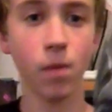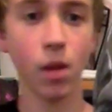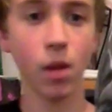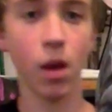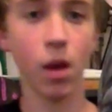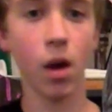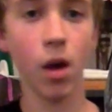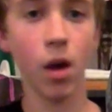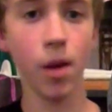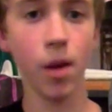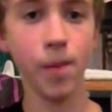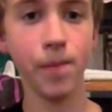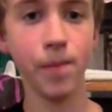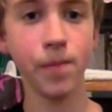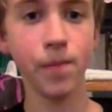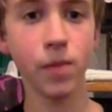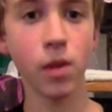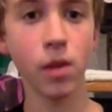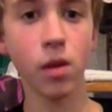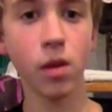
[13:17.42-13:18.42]

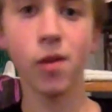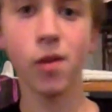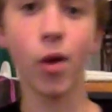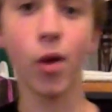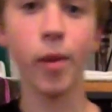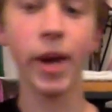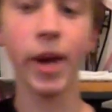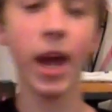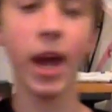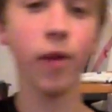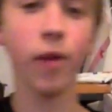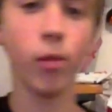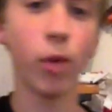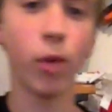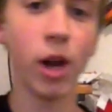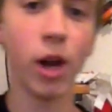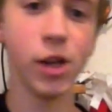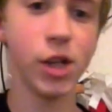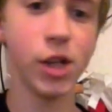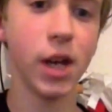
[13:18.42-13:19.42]
So I might have a
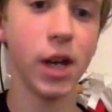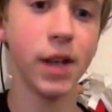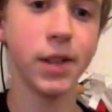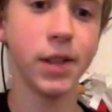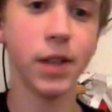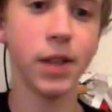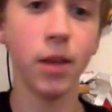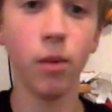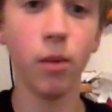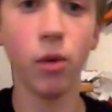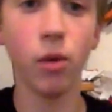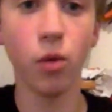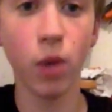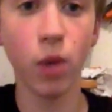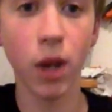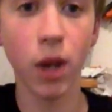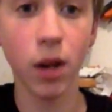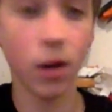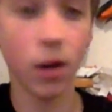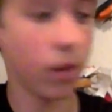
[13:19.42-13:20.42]
project in
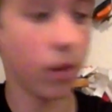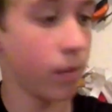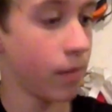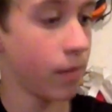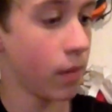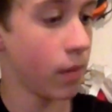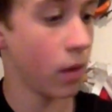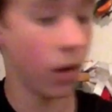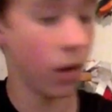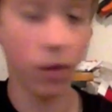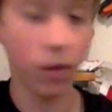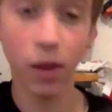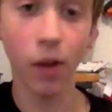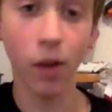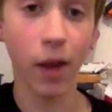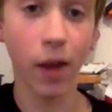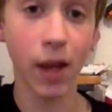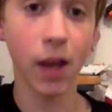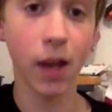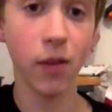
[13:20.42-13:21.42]
between
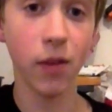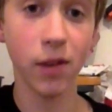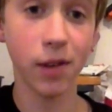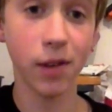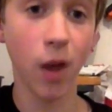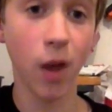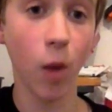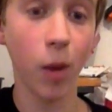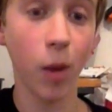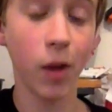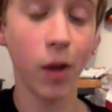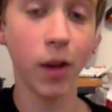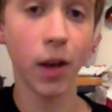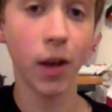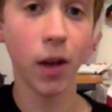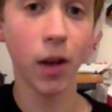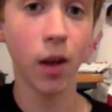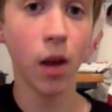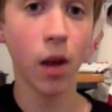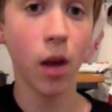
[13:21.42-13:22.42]
until I can get the scale mail
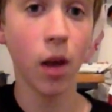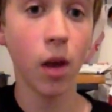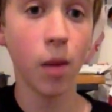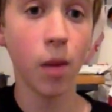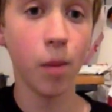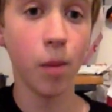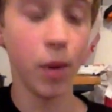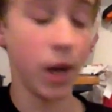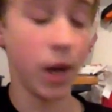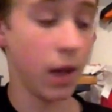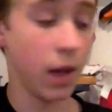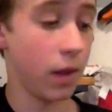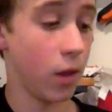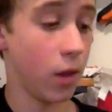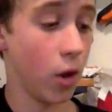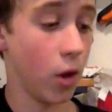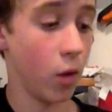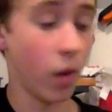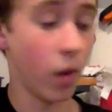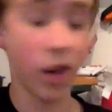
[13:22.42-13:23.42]
done. But
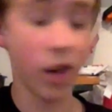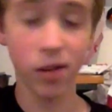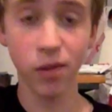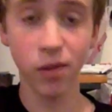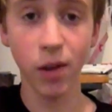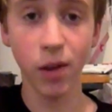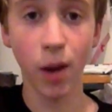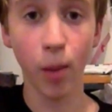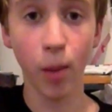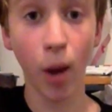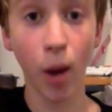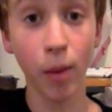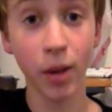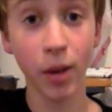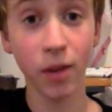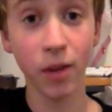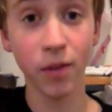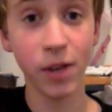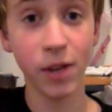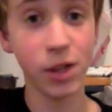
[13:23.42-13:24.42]
the rest of it, I'm probably
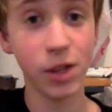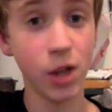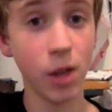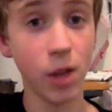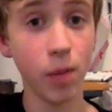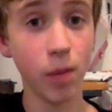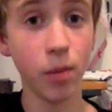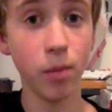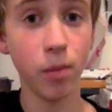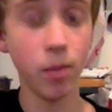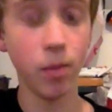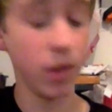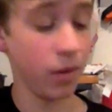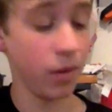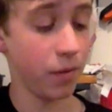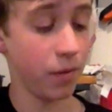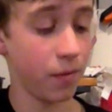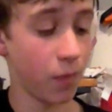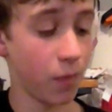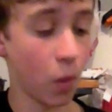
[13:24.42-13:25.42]
gonna finish up
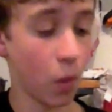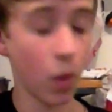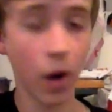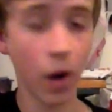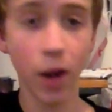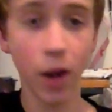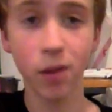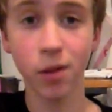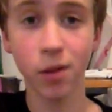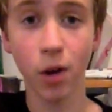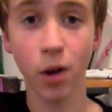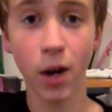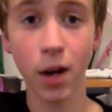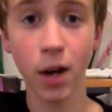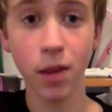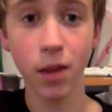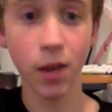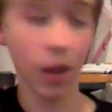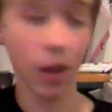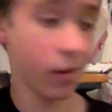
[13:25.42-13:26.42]
before I start
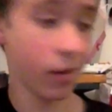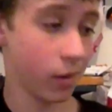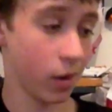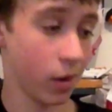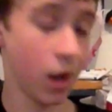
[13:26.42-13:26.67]
anything else.